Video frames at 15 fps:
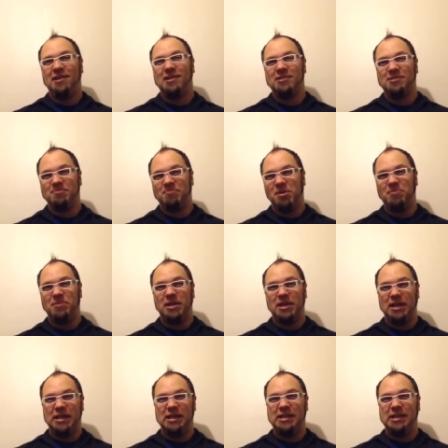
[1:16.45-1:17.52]
because the moment
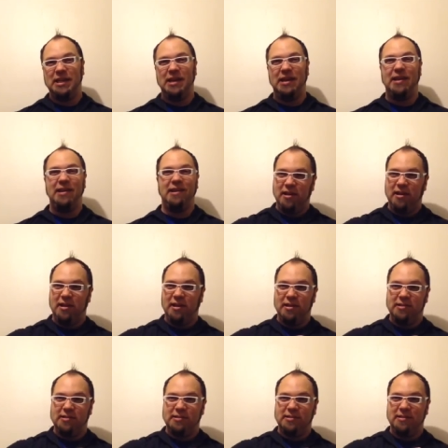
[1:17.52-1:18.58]
he did,
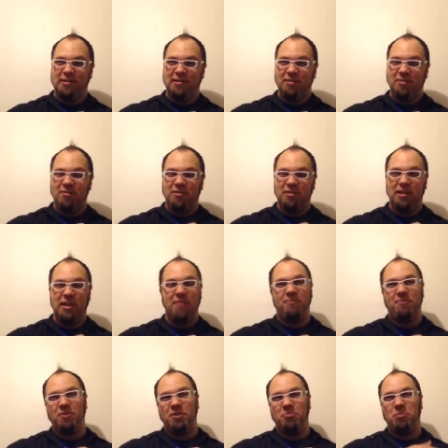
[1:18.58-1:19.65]
his left
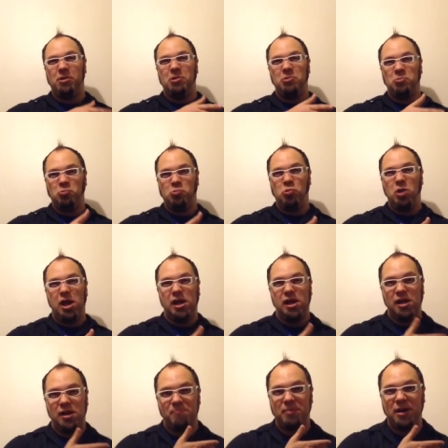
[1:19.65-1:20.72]
foot went
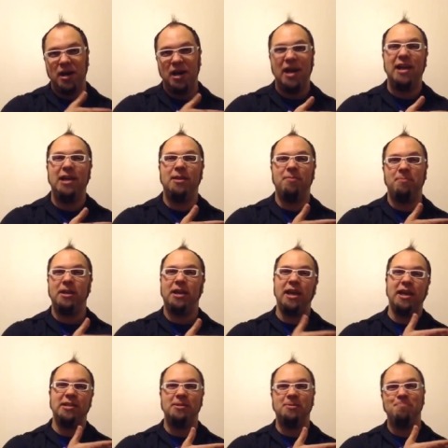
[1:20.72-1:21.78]
way up behind him to
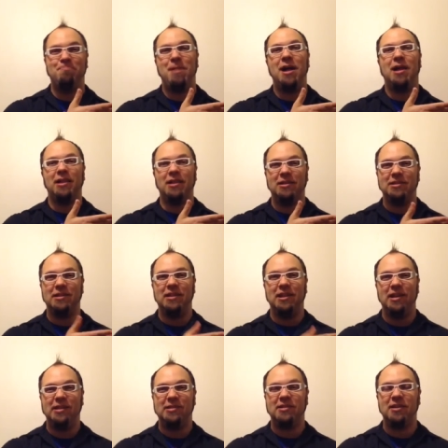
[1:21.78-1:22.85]
catch his balance, and then
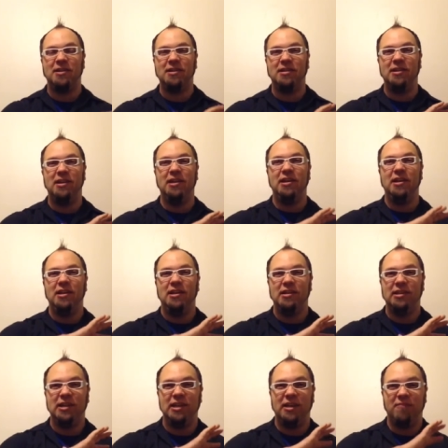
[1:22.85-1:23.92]
he started
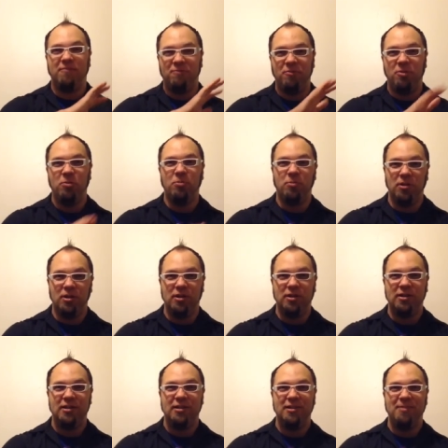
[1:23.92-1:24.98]
leaning
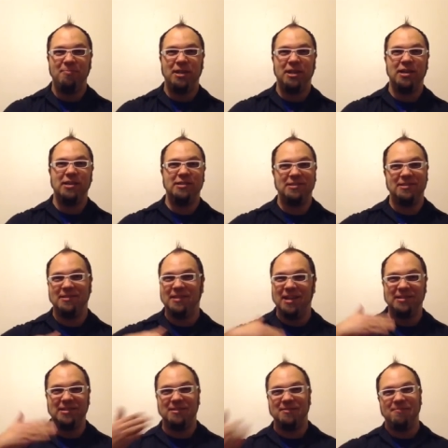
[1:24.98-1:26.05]
forward because
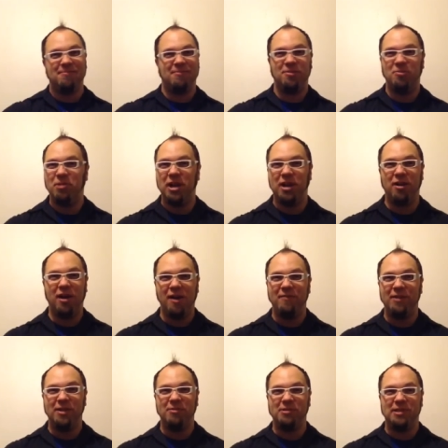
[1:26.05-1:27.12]
that's the way
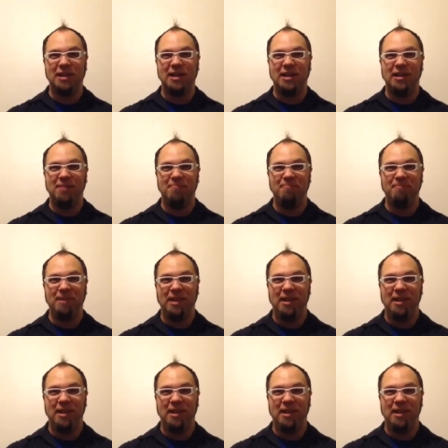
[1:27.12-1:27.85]
gravity was taking him.